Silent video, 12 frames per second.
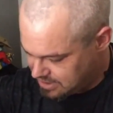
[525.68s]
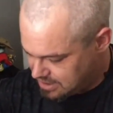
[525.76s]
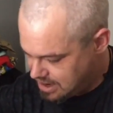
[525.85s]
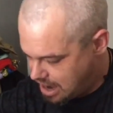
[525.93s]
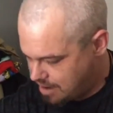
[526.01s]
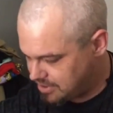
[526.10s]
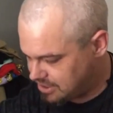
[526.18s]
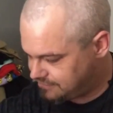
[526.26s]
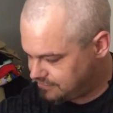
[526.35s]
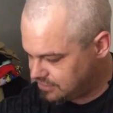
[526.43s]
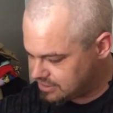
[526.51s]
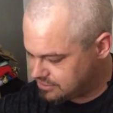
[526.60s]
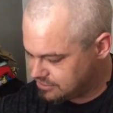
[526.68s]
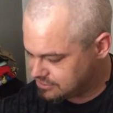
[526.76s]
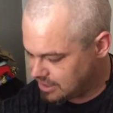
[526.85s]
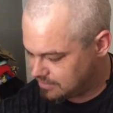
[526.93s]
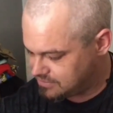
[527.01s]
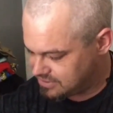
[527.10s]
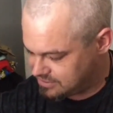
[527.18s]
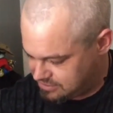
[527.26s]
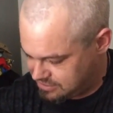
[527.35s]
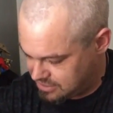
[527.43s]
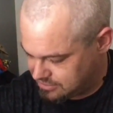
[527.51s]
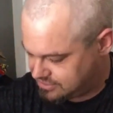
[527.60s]
Well, all I'm going to say is,
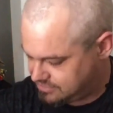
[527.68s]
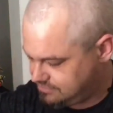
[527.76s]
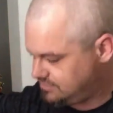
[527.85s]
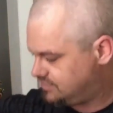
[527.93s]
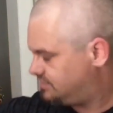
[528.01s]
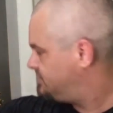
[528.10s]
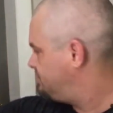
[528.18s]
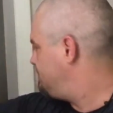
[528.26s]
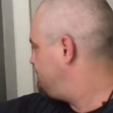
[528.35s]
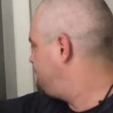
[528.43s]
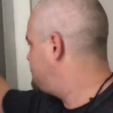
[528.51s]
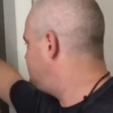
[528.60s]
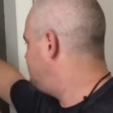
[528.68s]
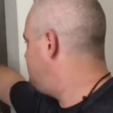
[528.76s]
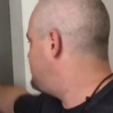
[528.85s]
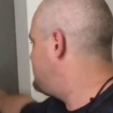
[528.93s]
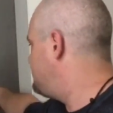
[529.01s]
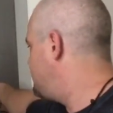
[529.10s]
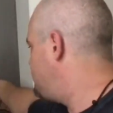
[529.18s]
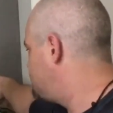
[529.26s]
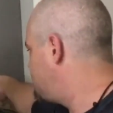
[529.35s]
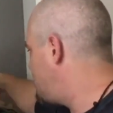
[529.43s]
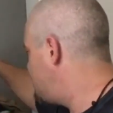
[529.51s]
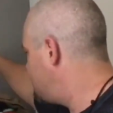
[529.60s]
it's simple as
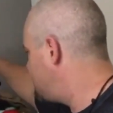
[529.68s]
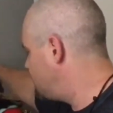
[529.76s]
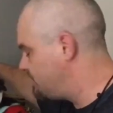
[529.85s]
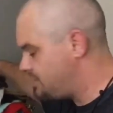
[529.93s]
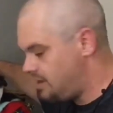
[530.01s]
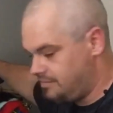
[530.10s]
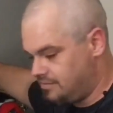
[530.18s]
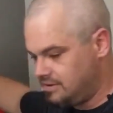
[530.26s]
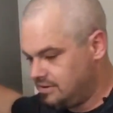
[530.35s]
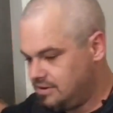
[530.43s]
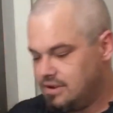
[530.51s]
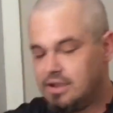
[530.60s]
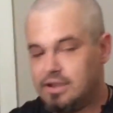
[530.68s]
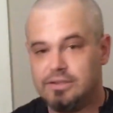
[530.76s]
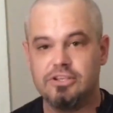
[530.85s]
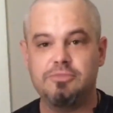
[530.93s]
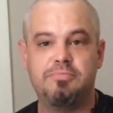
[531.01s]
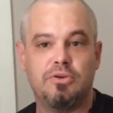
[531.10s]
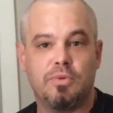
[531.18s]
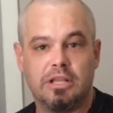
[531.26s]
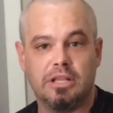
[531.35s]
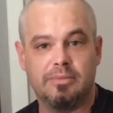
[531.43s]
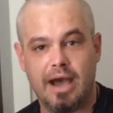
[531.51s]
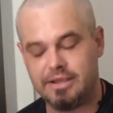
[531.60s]
this. I'm done with the dude.
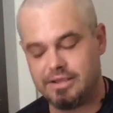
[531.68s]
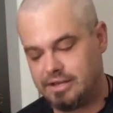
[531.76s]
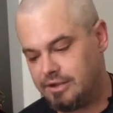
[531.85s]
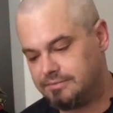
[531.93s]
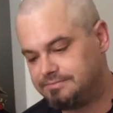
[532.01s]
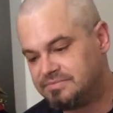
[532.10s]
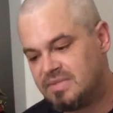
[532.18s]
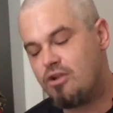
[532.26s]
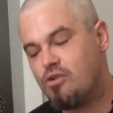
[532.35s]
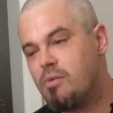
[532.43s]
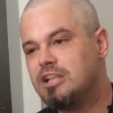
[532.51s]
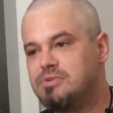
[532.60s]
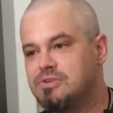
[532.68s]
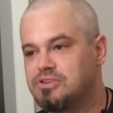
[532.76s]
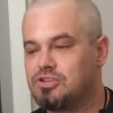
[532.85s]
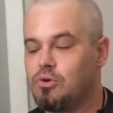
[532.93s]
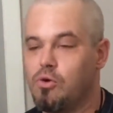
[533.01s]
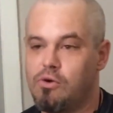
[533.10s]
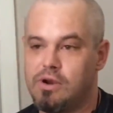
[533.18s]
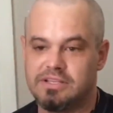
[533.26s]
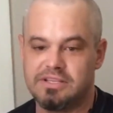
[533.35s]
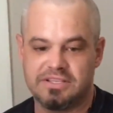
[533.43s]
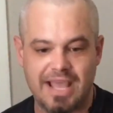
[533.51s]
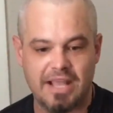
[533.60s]
All right? If, like I
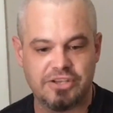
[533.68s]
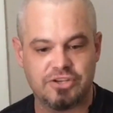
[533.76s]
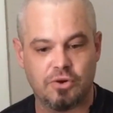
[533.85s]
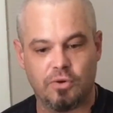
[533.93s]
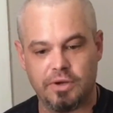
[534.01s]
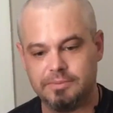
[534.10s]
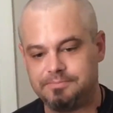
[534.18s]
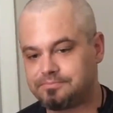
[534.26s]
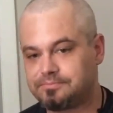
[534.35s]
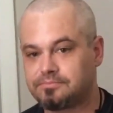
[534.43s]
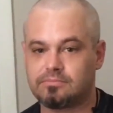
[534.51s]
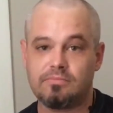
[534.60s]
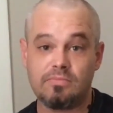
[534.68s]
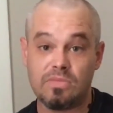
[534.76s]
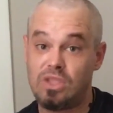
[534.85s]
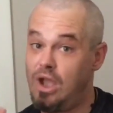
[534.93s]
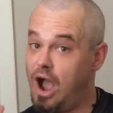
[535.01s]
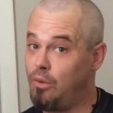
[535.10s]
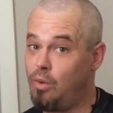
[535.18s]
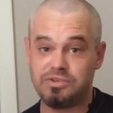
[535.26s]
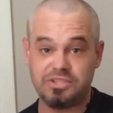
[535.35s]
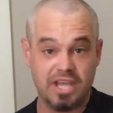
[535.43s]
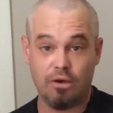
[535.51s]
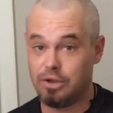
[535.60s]
said, another video come on the channel, it's going to have to
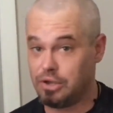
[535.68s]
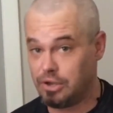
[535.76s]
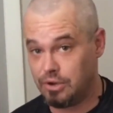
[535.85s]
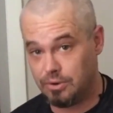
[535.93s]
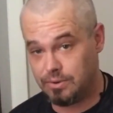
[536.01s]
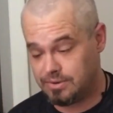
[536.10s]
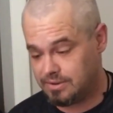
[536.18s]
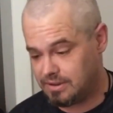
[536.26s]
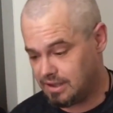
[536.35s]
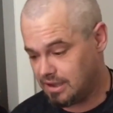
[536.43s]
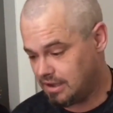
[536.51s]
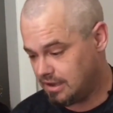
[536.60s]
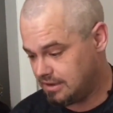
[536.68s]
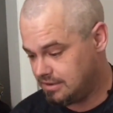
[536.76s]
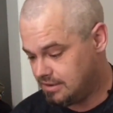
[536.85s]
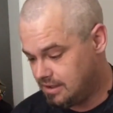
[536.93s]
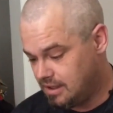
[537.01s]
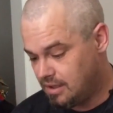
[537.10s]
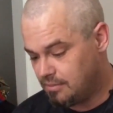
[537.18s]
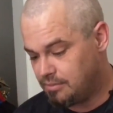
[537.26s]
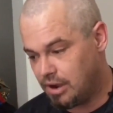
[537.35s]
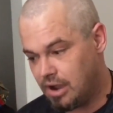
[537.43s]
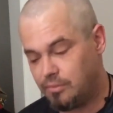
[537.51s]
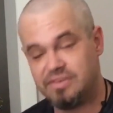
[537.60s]
be something really about him.
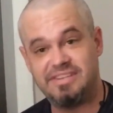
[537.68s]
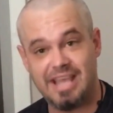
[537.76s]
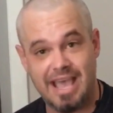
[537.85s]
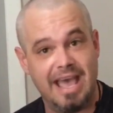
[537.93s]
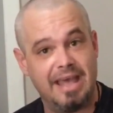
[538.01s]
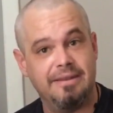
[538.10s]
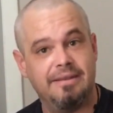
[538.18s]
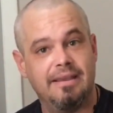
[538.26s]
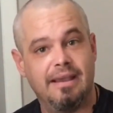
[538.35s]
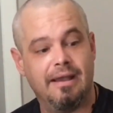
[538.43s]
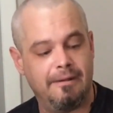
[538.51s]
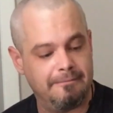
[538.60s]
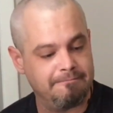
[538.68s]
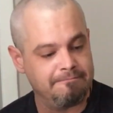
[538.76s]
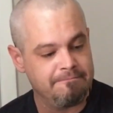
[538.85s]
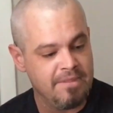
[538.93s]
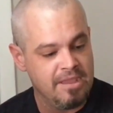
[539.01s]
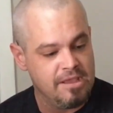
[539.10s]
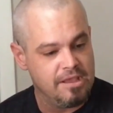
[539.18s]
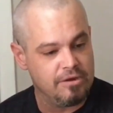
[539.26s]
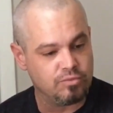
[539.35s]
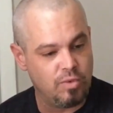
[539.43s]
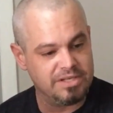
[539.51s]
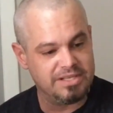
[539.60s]
It's going to have to be really good. He going to have to do
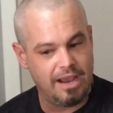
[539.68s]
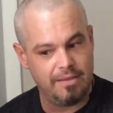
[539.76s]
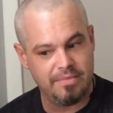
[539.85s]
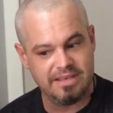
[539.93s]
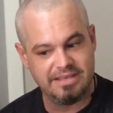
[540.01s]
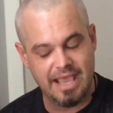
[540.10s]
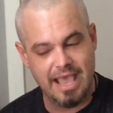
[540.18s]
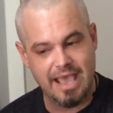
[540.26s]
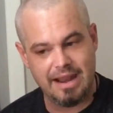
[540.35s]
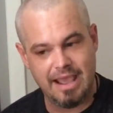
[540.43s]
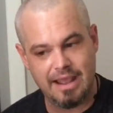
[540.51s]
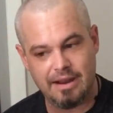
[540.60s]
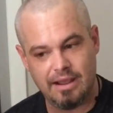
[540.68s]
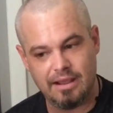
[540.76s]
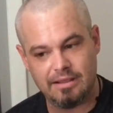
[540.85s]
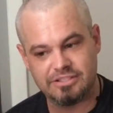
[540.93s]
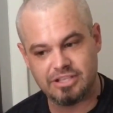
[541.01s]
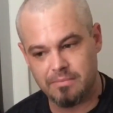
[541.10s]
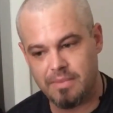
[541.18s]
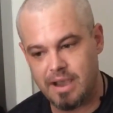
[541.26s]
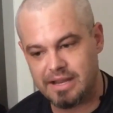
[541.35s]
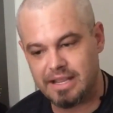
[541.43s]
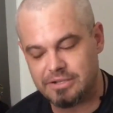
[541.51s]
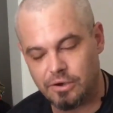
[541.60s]
something very interesting. And title
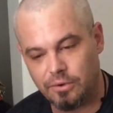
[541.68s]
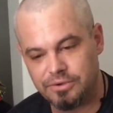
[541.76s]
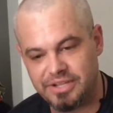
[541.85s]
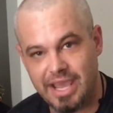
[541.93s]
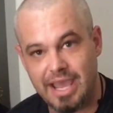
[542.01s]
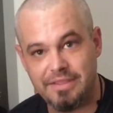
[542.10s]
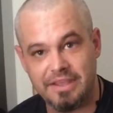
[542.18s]
going to have to be like,